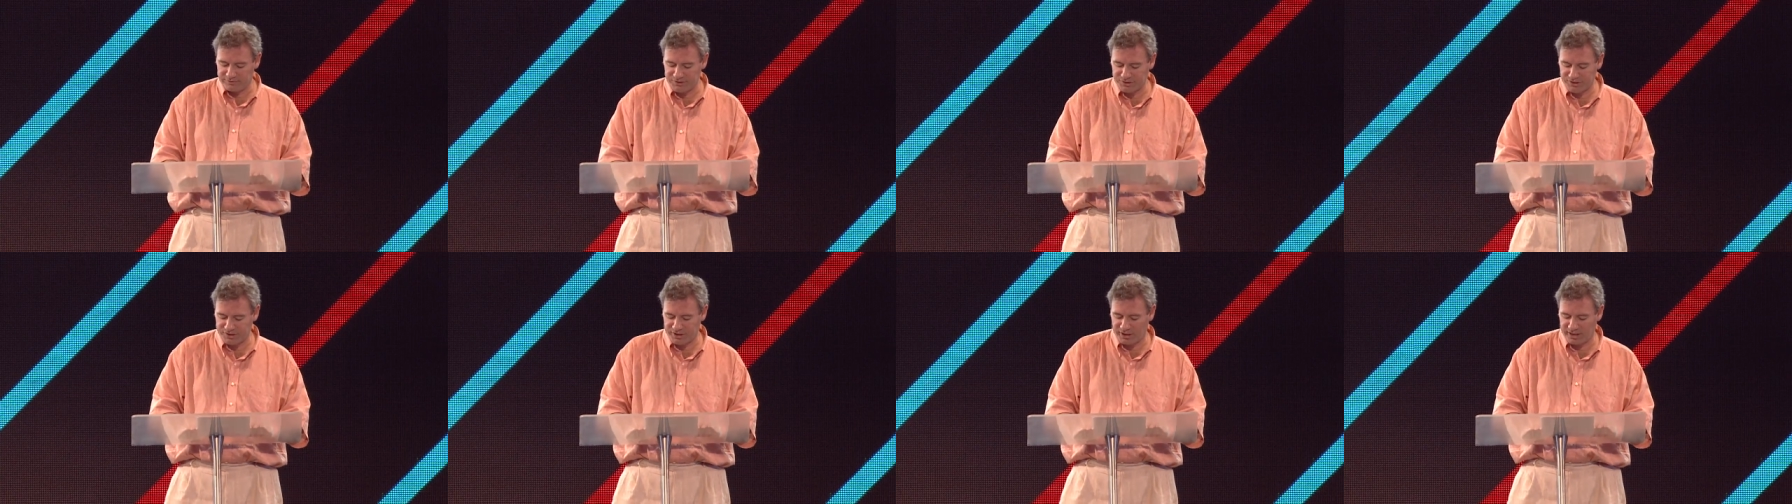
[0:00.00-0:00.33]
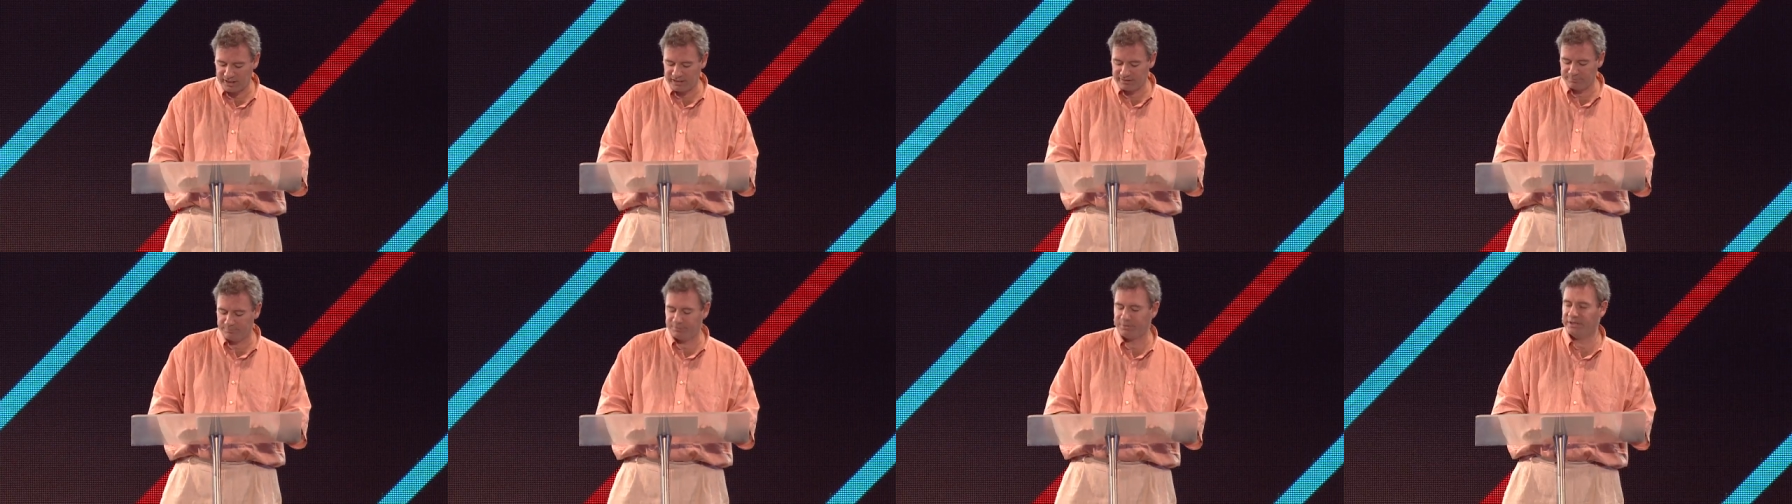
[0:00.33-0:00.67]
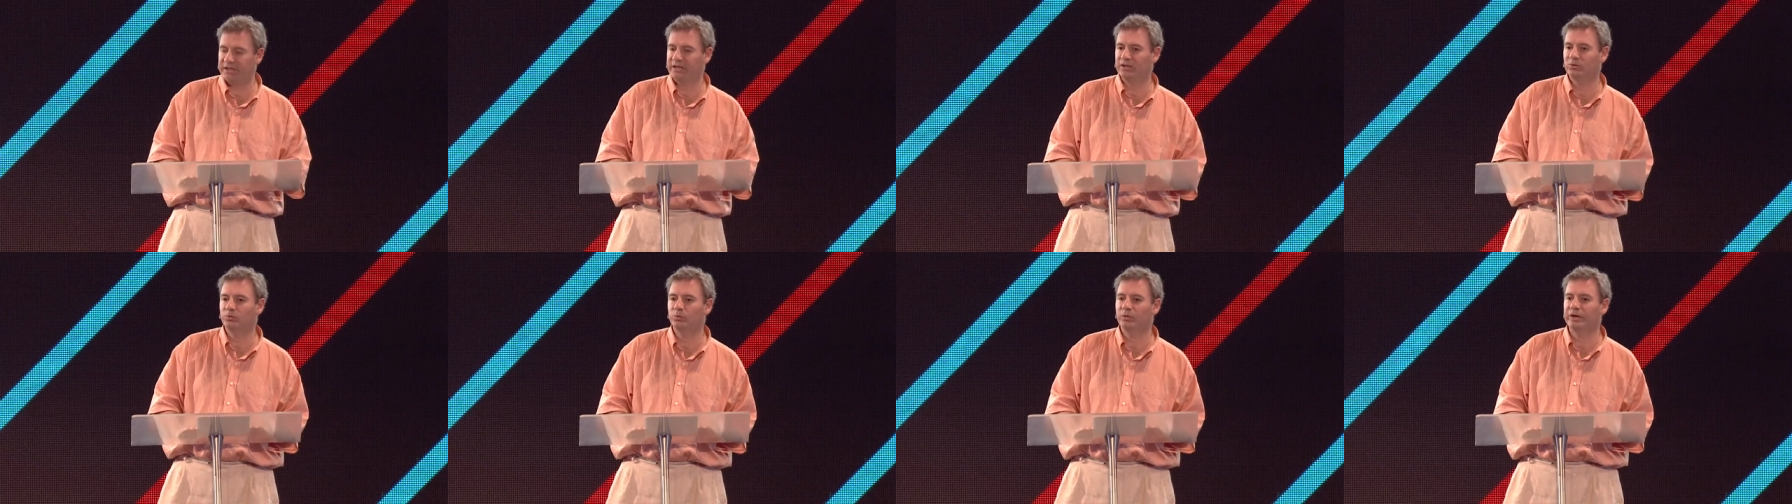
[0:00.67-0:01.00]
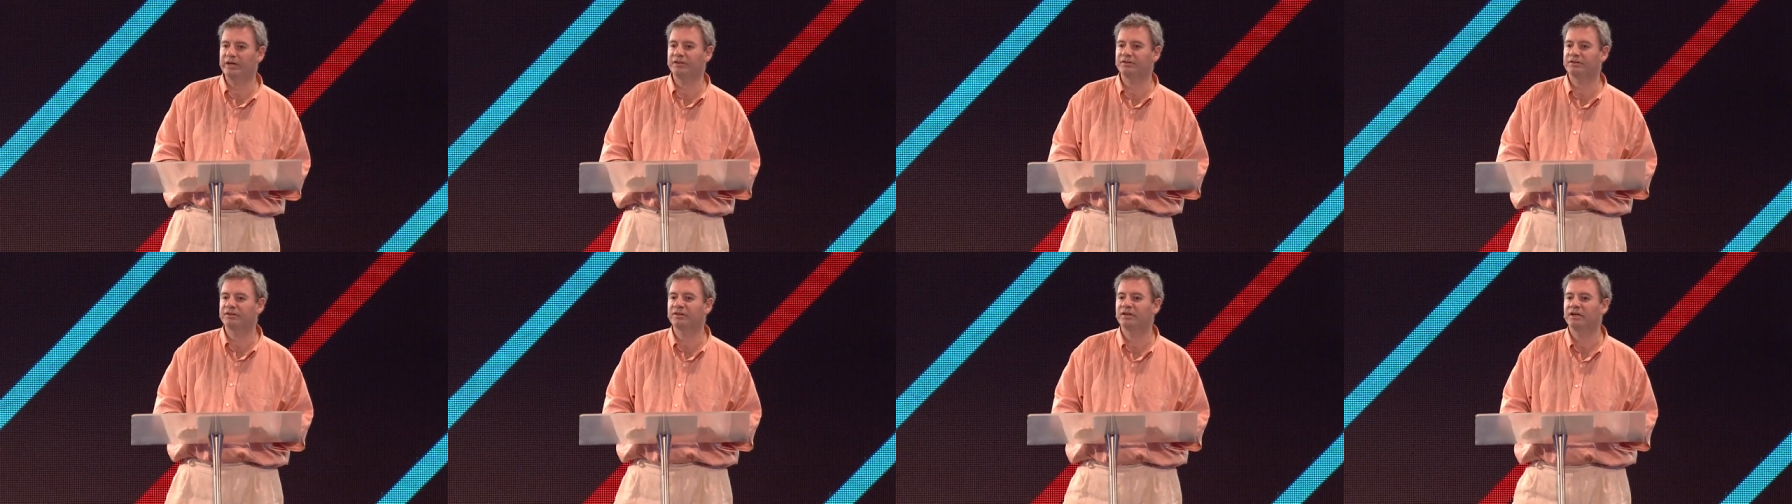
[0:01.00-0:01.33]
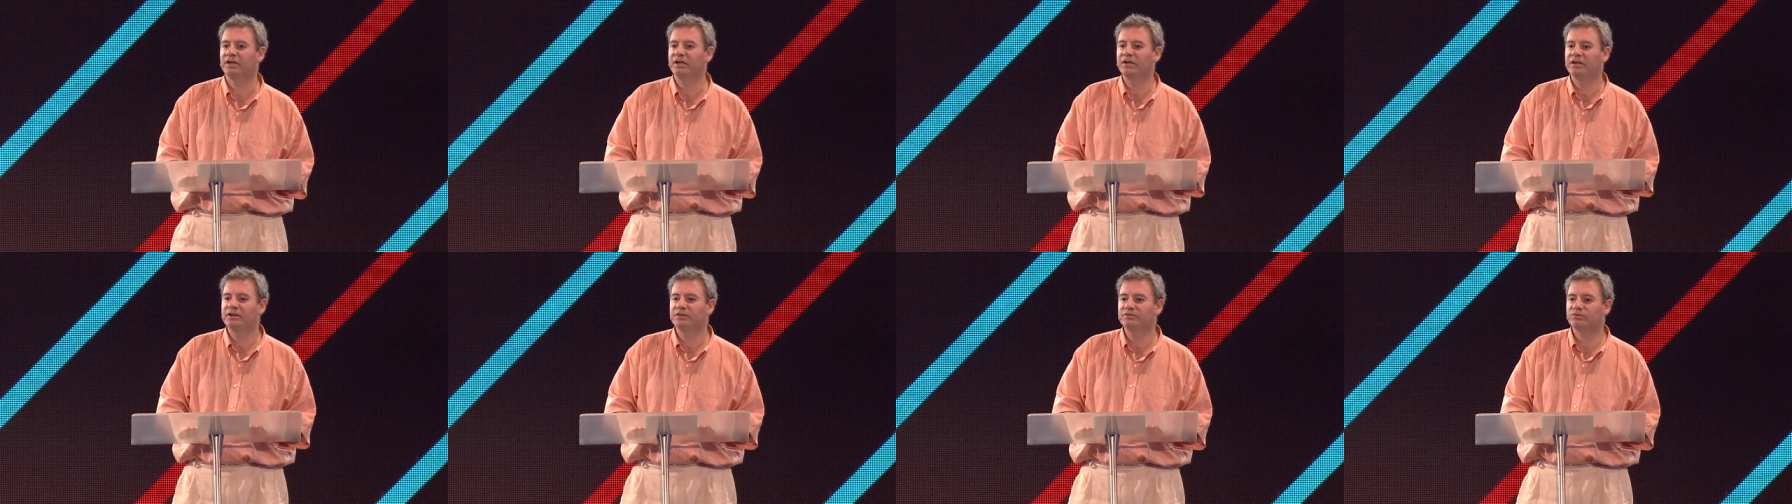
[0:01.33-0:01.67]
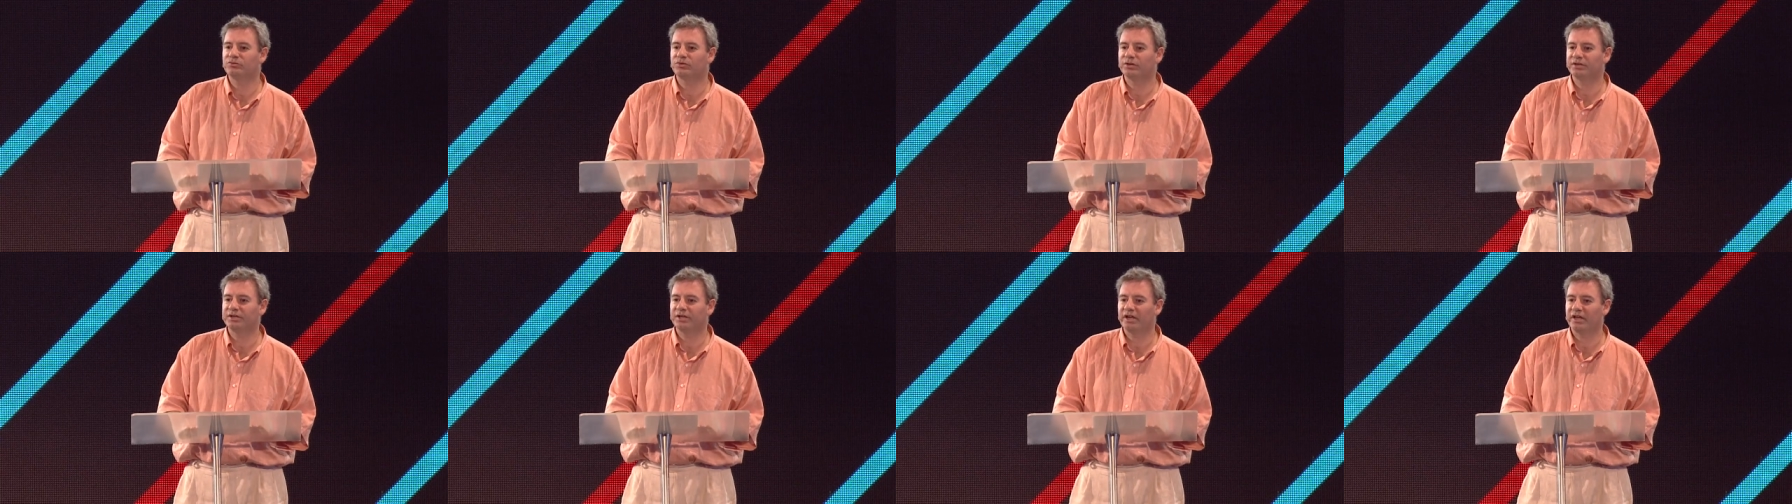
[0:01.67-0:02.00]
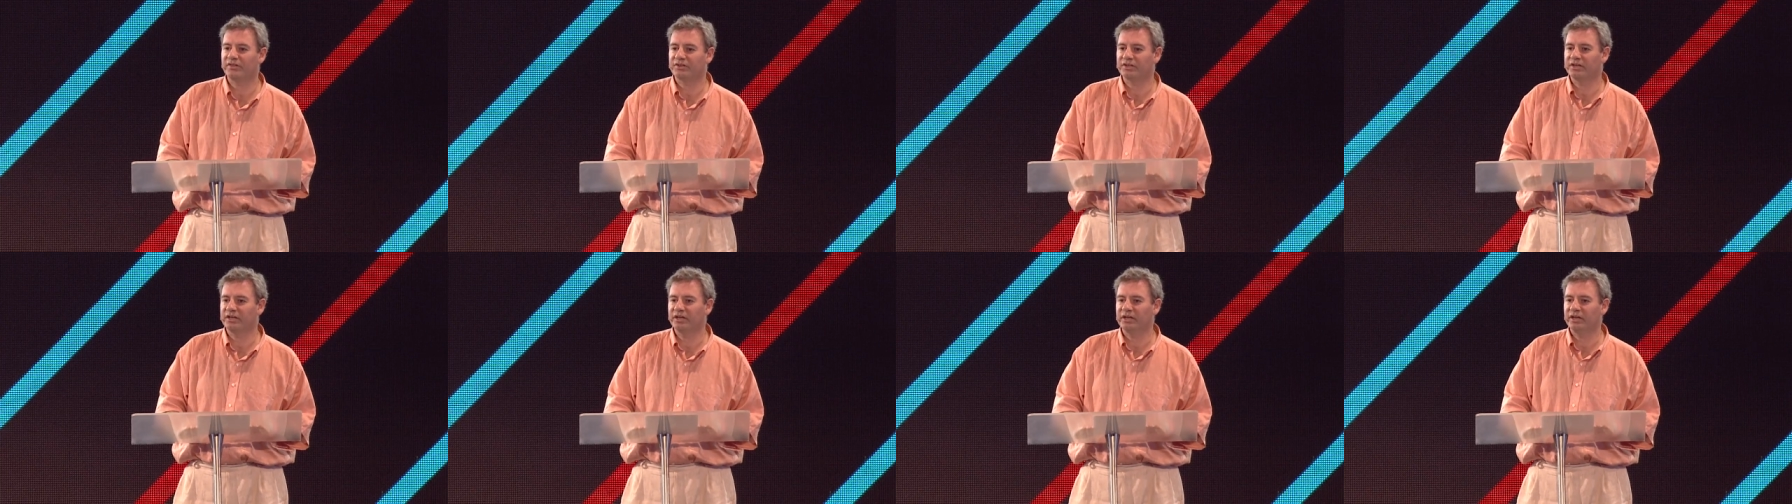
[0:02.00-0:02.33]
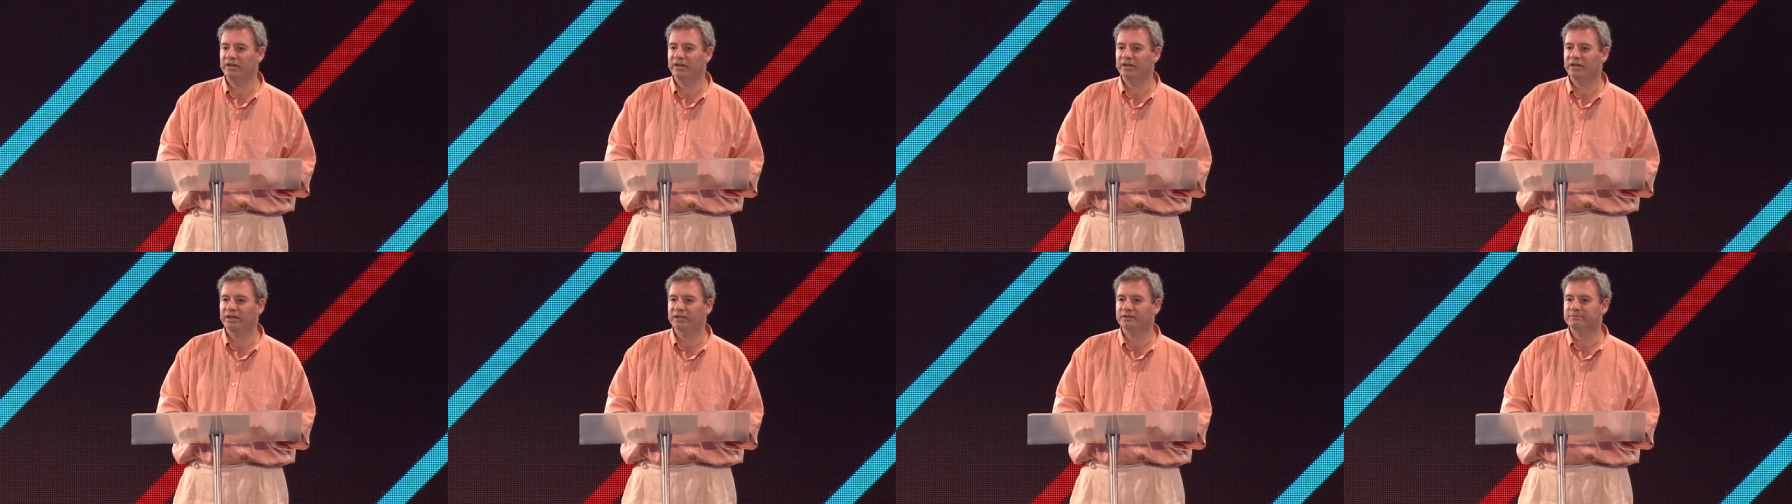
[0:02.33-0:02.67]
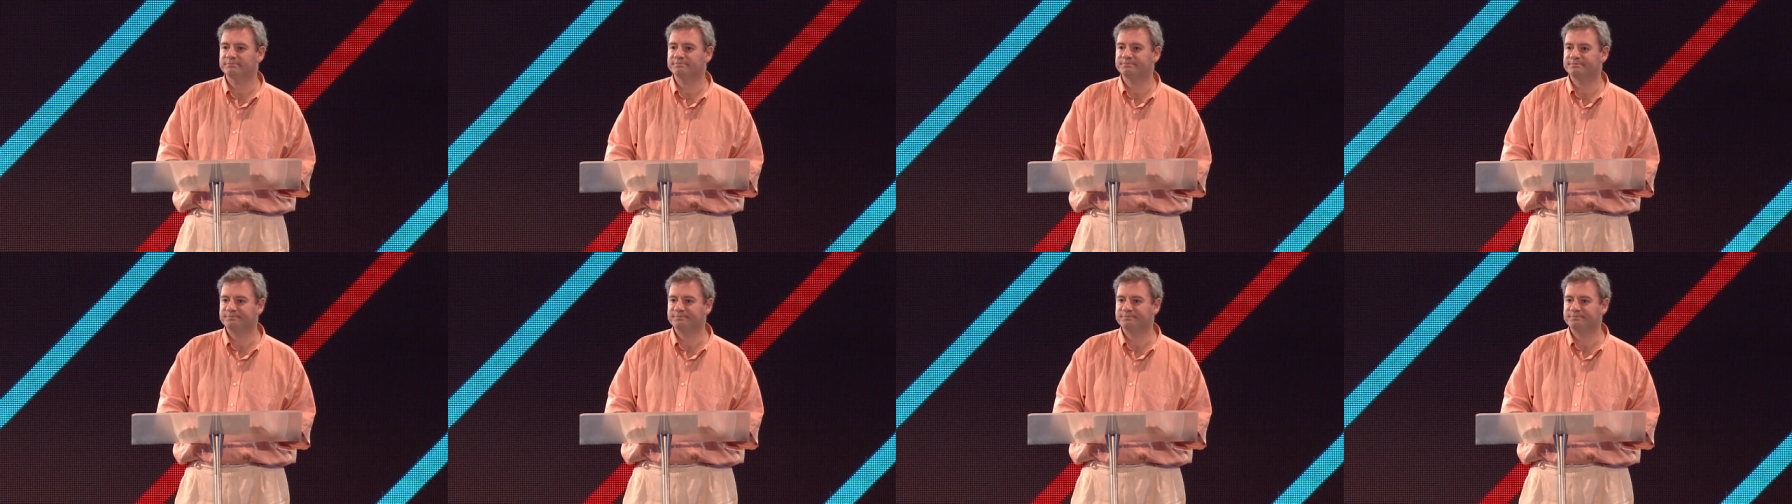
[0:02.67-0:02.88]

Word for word: aside being with for another year.